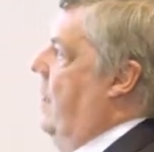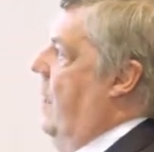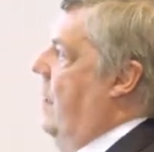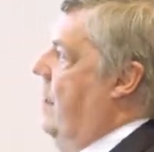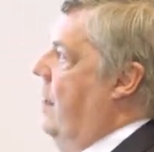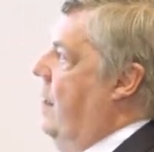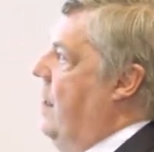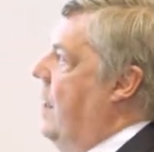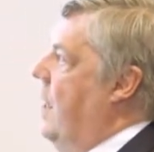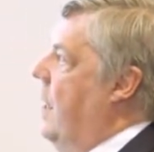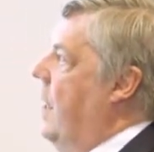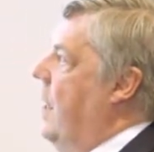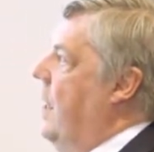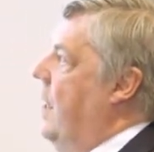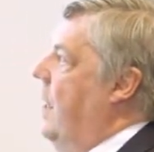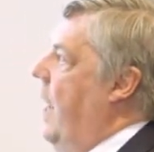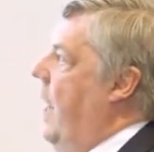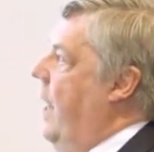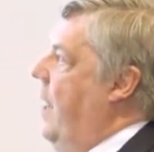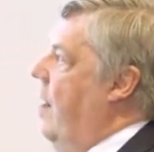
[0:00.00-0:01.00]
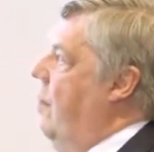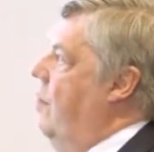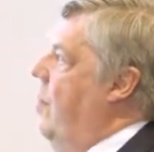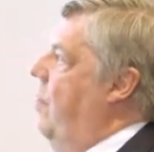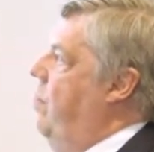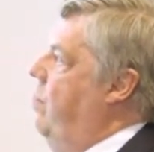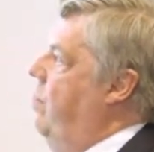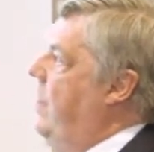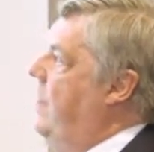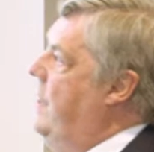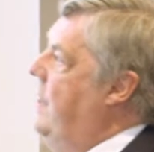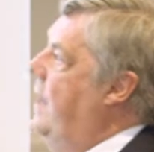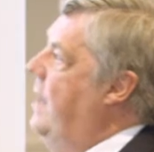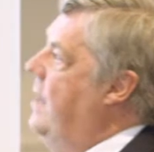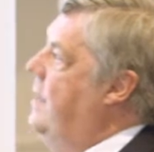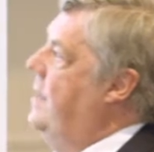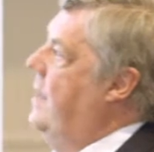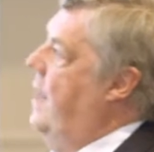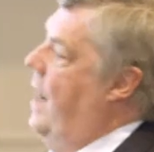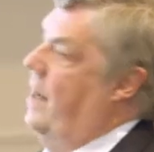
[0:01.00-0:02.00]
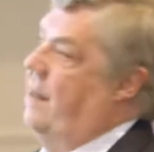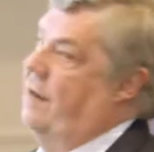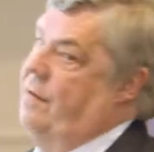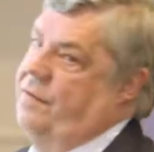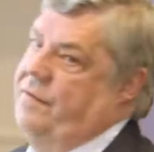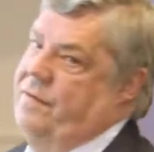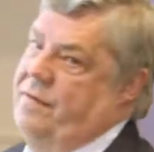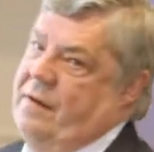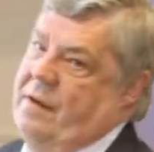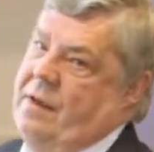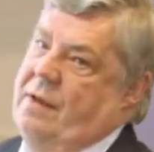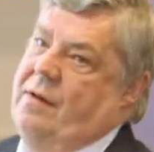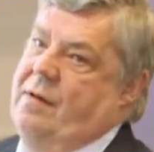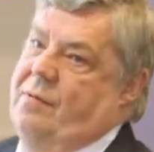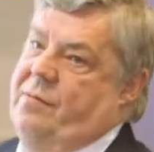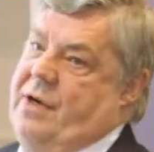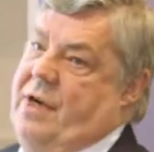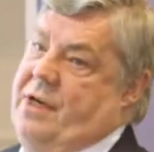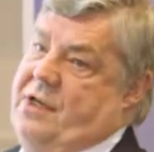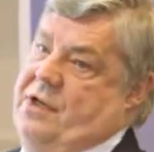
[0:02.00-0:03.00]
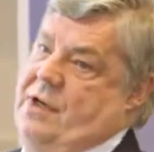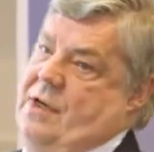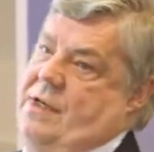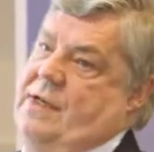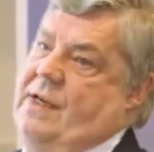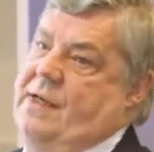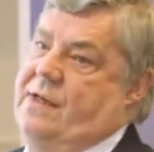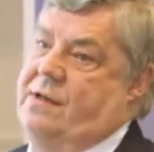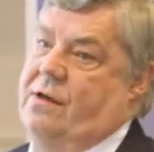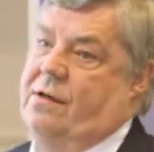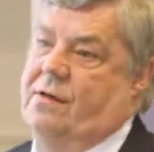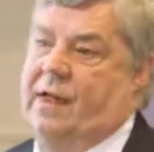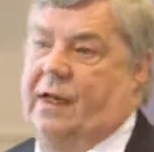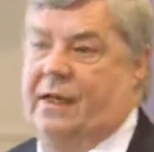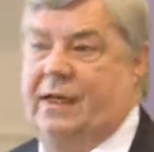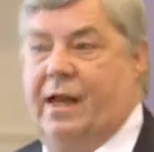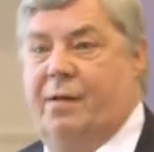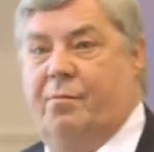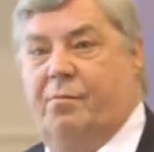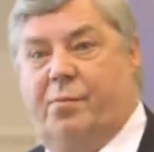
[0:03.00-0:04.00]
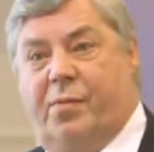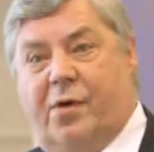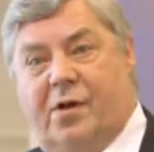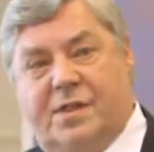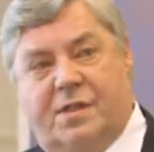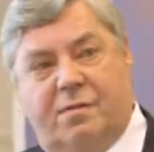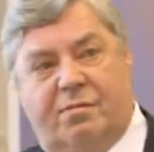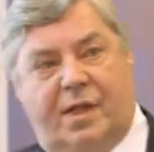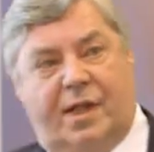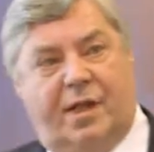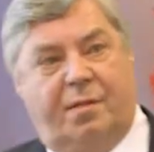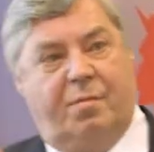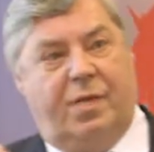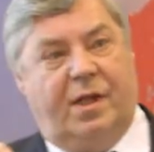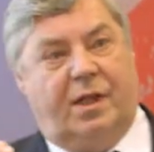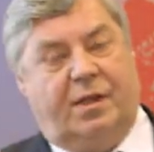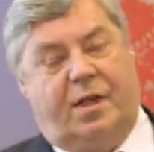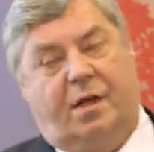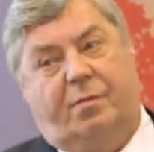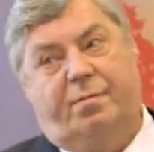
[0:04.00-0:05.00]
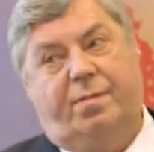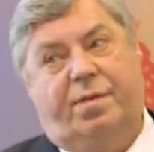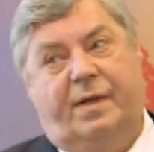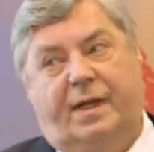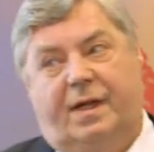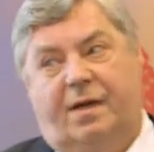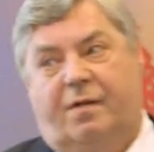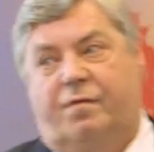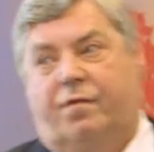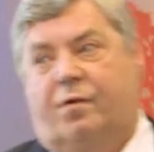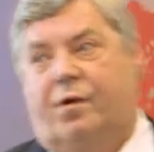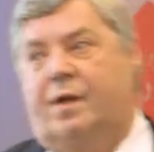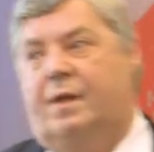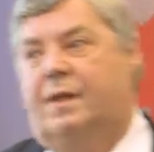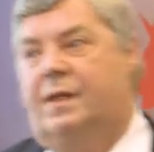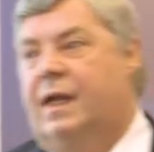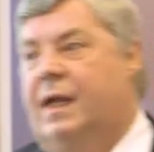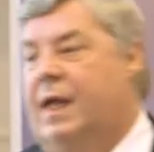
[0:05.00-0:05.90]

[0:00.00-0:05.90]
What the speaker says: yeah, they came up with this kind of pressures and so that can possibly build up in a void.